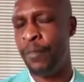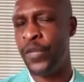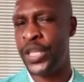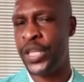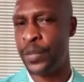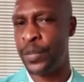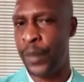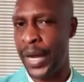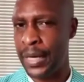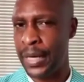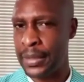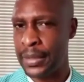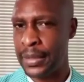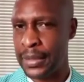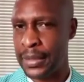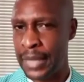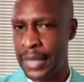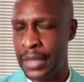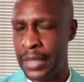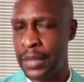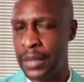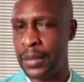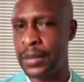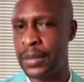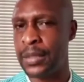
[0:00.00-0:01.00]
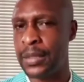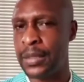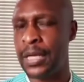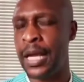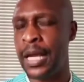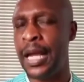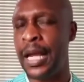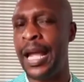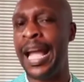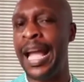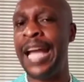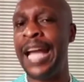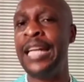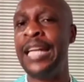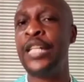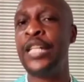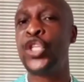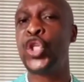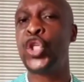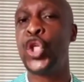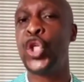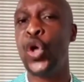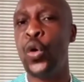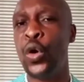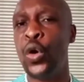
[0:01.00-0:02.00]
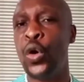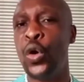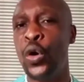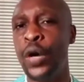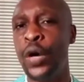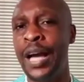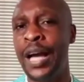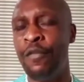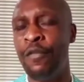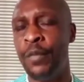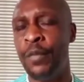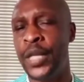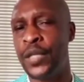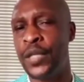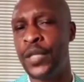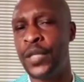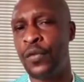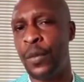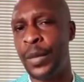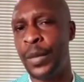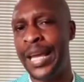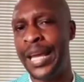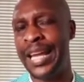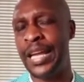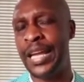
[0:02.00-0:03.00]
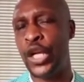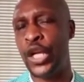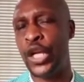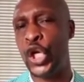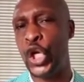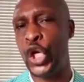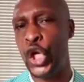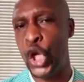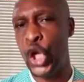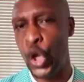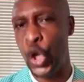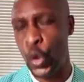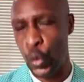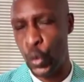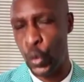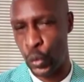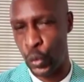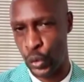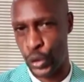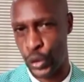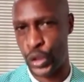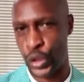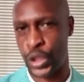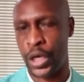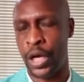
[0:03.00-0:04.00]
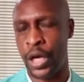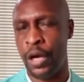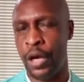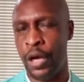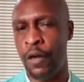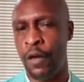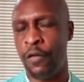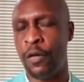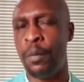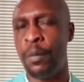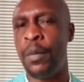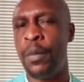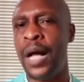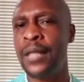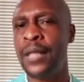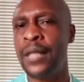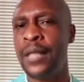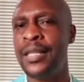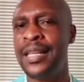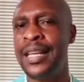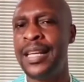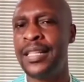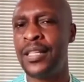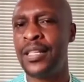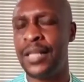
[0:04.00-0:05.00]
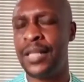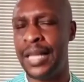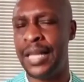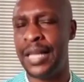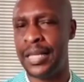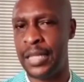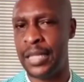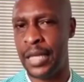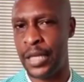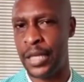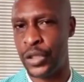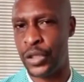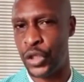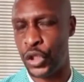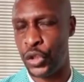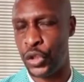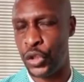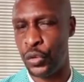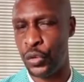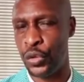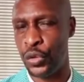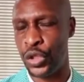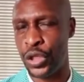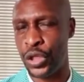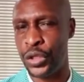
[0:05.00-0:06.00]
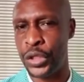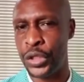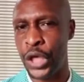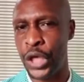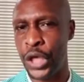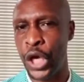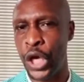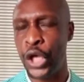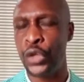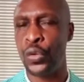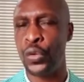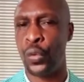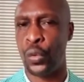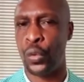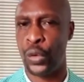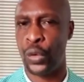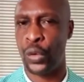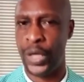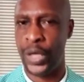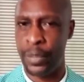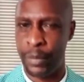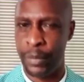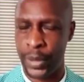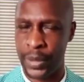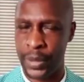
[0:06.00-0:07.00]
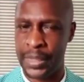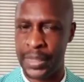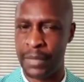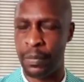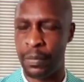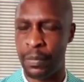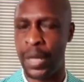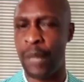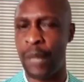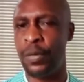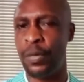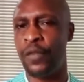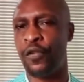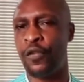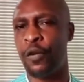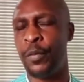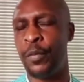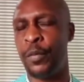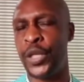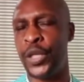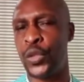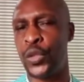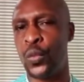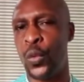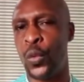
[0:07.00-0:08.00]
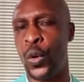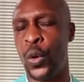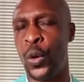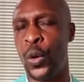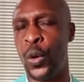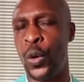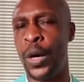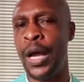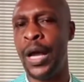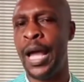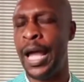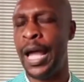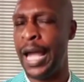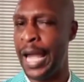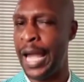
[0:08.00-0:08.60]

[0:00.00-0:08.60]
its parastatals, and its local governments from getting loans from multilateral lending institutions to rebuild Zimbabwe from its war